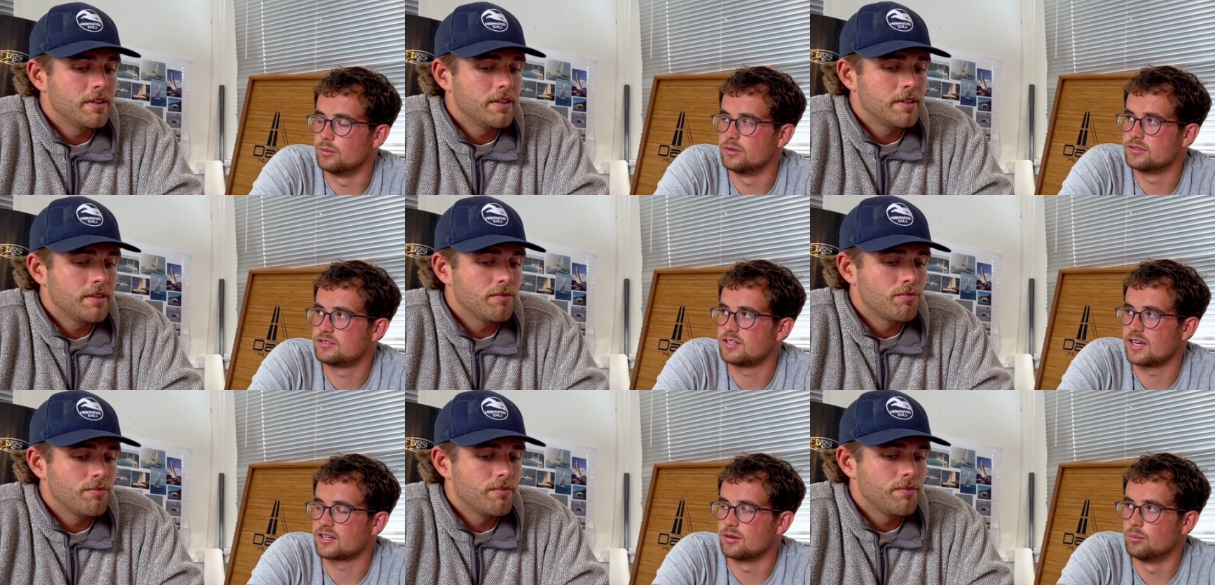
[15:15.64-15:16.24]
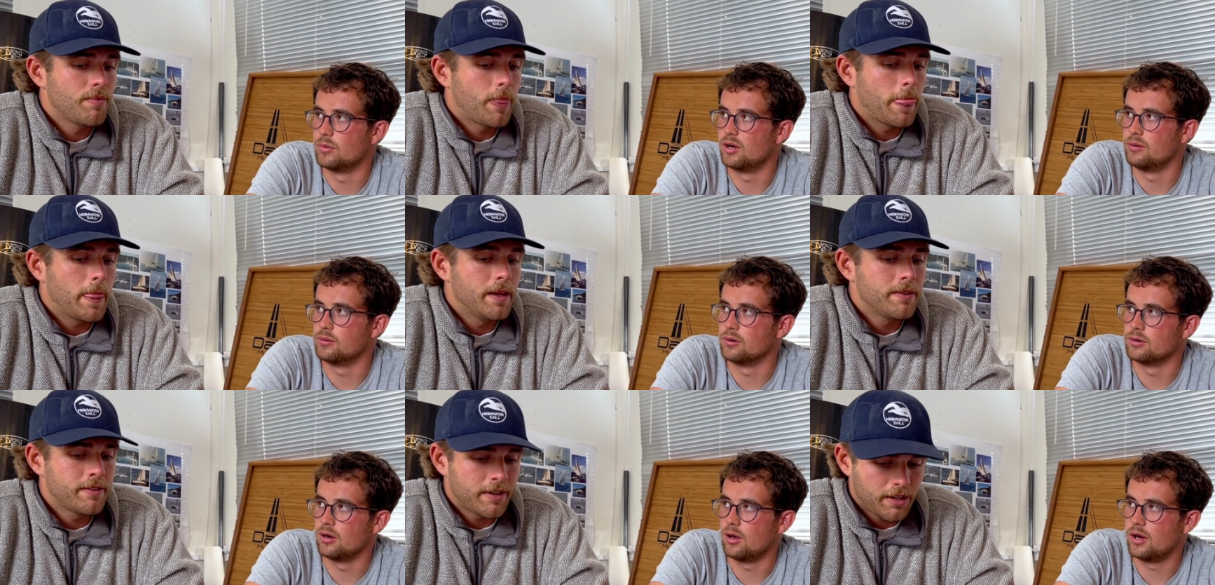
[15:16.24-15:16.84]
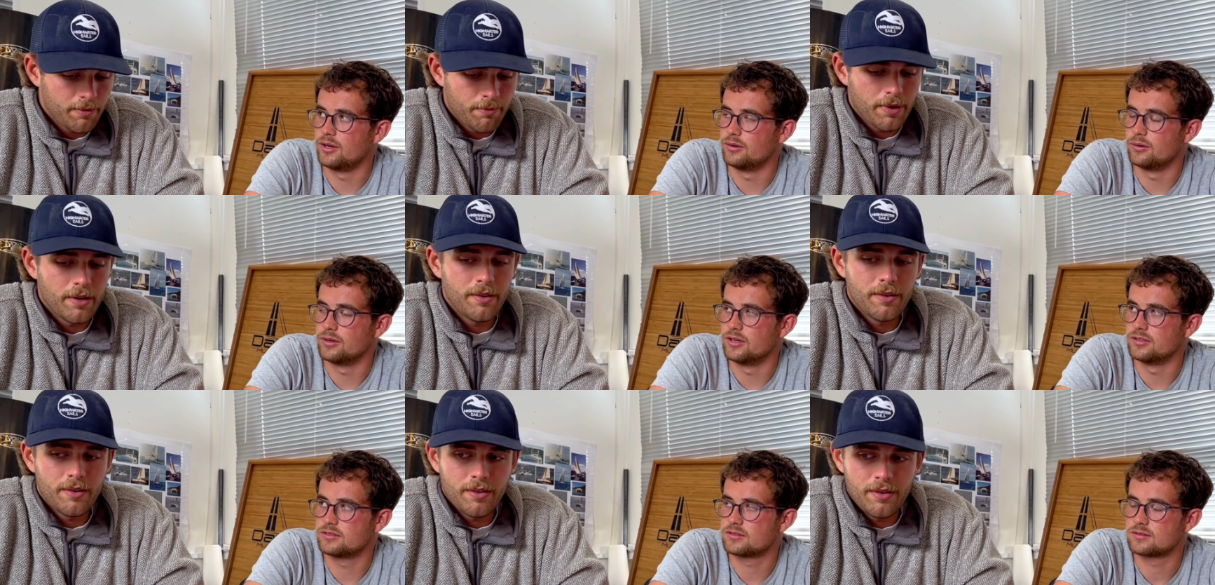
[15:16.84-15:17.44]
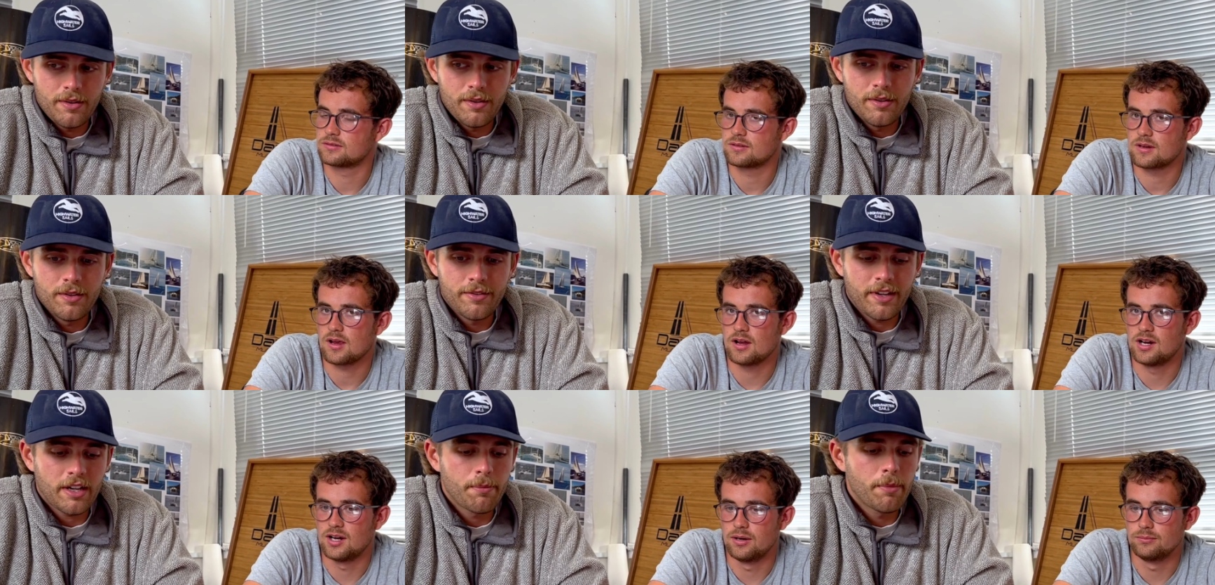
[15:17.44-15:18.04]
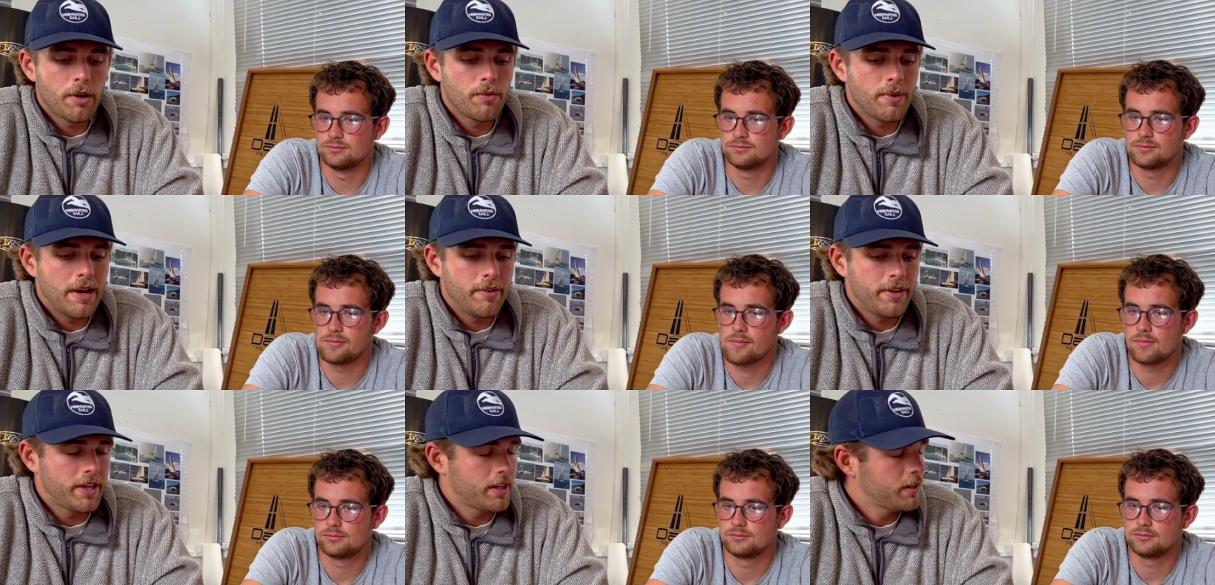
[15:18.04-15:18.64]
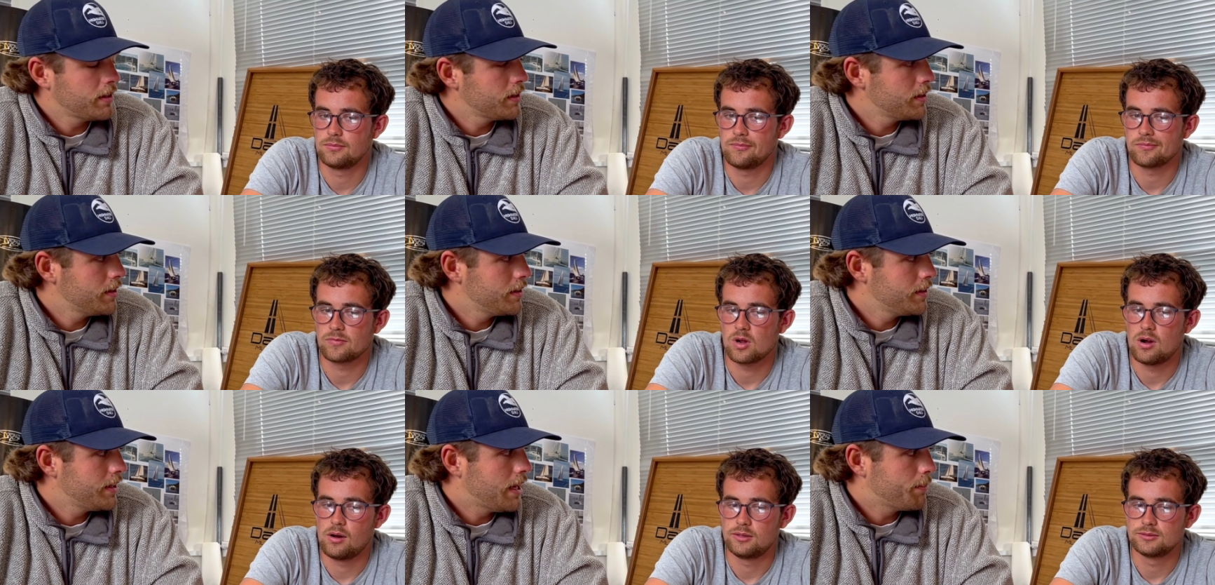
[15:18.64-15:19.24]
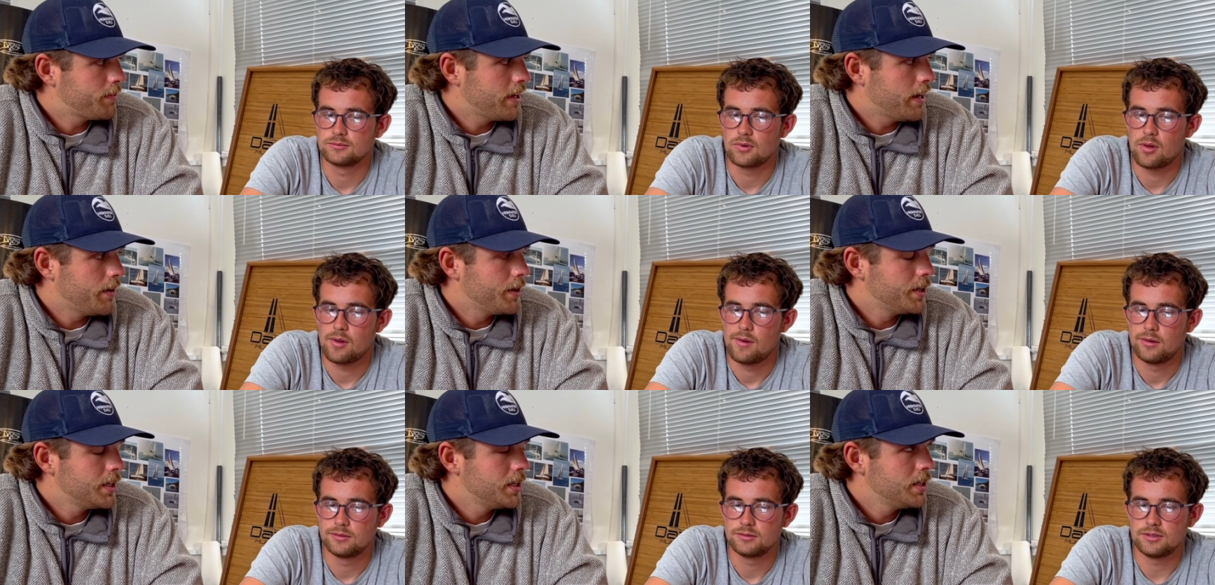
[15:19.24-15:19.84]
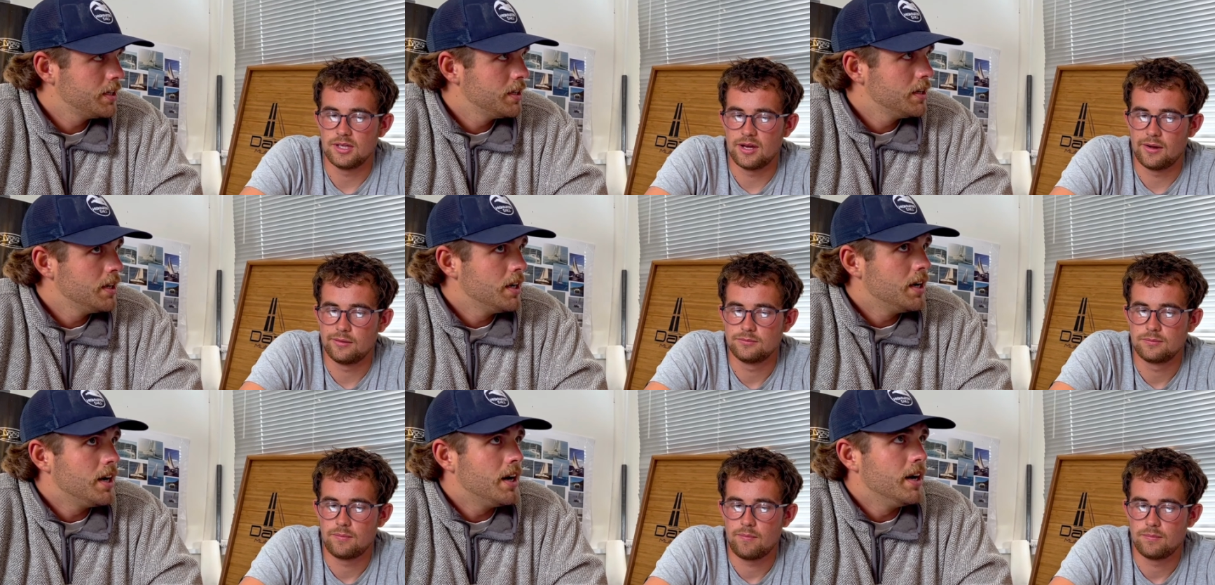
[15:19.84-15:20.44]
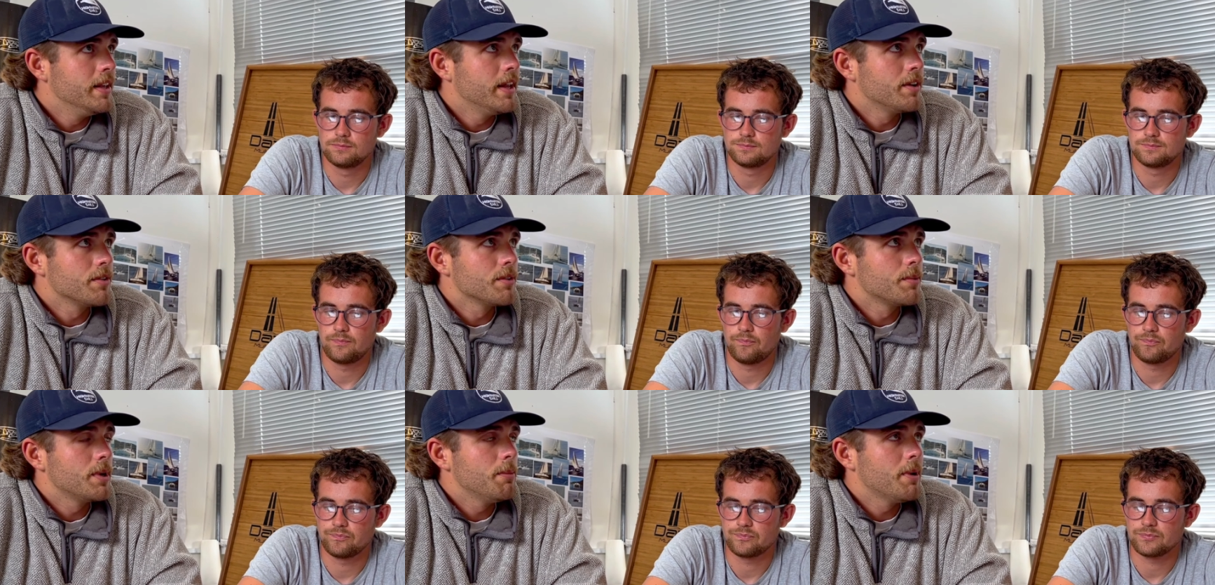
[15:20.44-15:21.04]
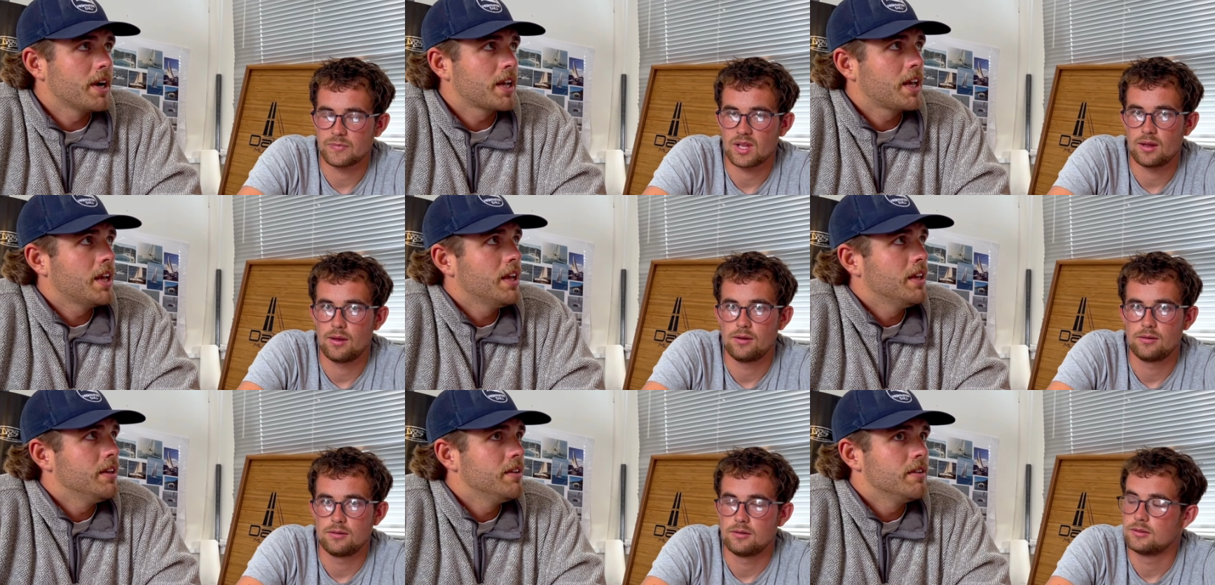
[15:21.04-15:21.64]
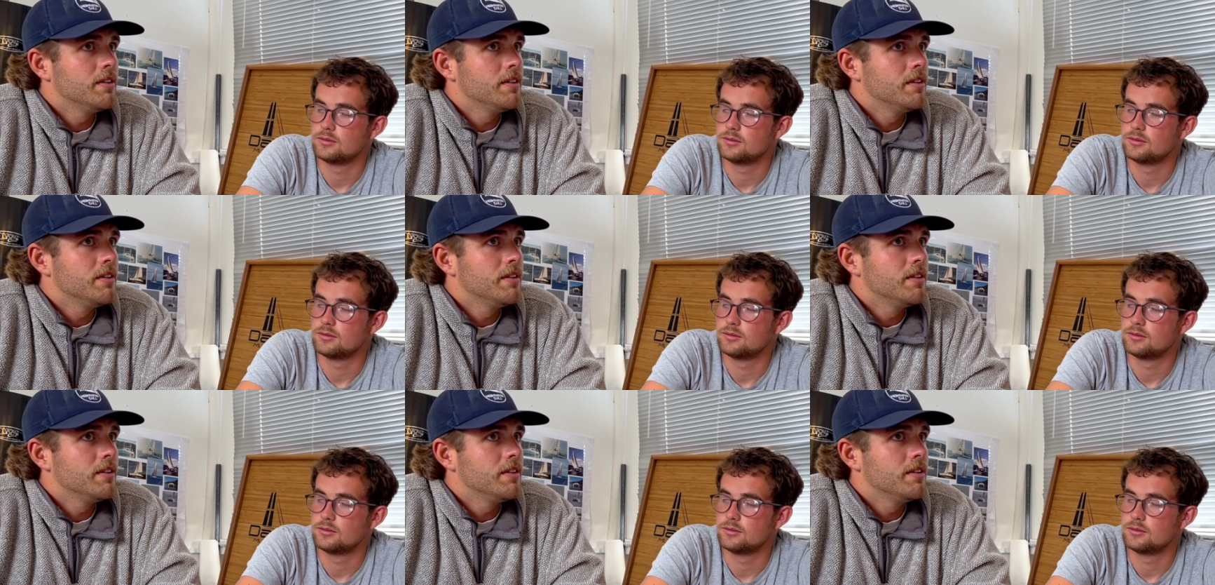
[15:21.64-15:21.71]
Speaker 1: second boat on line second boat.
Speaker 2: Second um, boat rounding Nab Tower. Yeah. And then on the way back in,